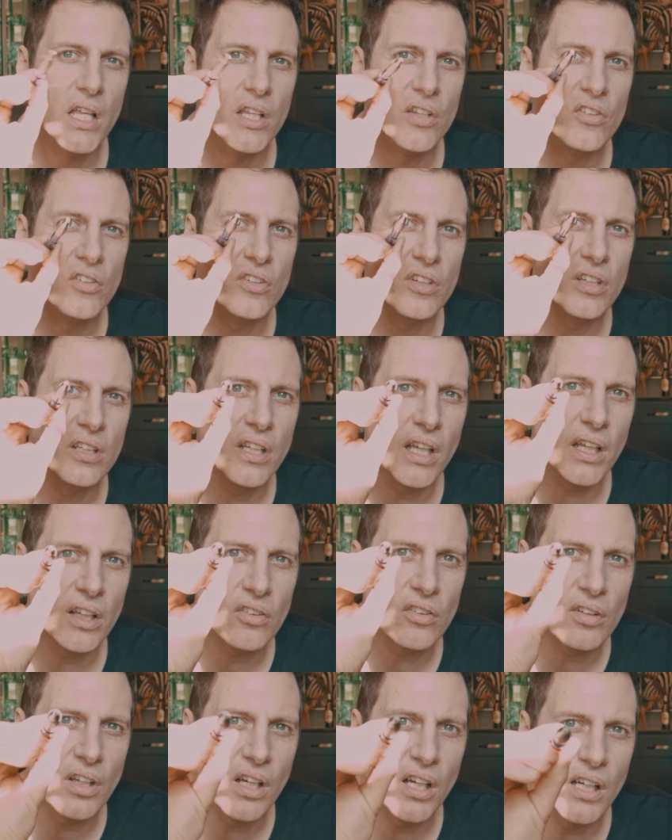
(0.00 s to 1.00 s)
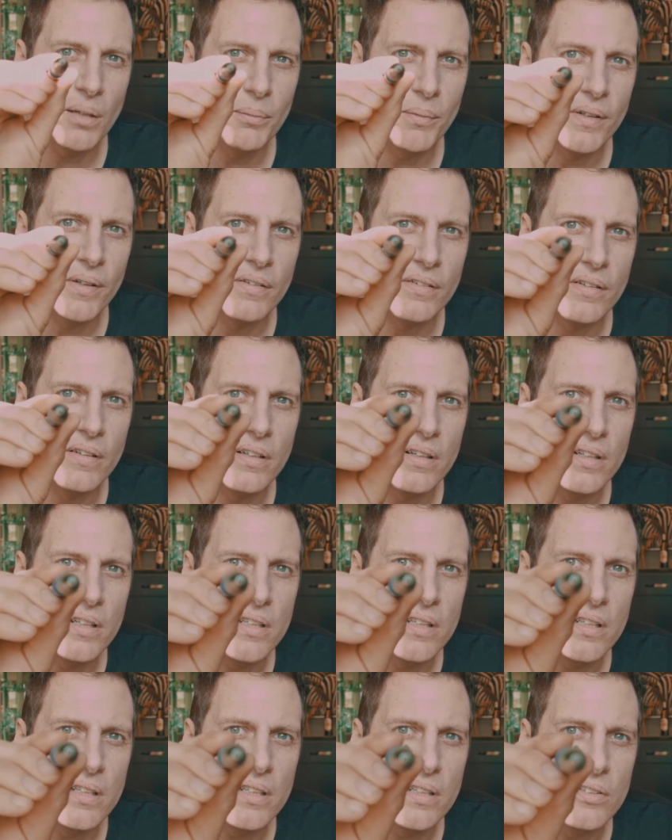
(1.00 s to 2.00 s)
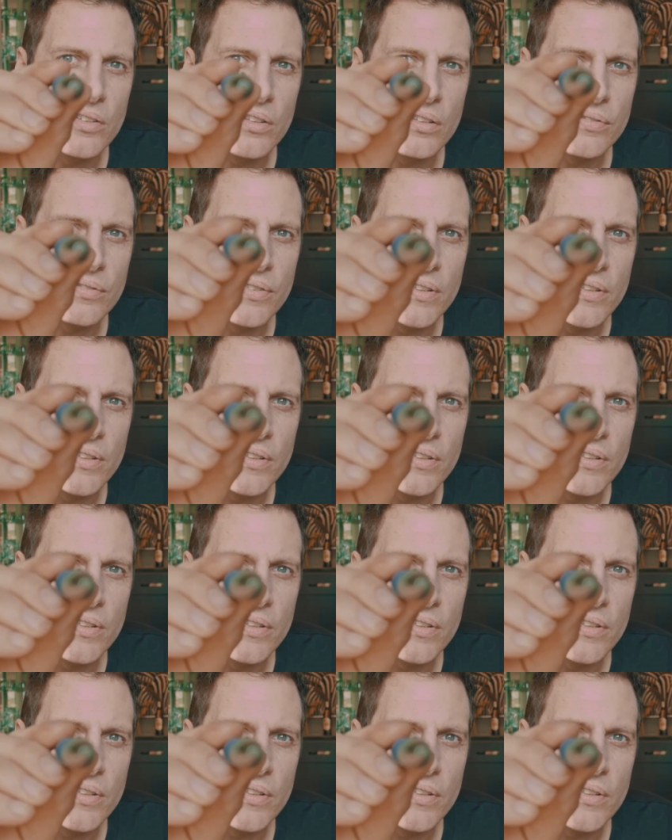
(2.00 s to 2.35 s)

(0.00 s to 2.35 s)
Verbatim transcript: See you next time on Raise Your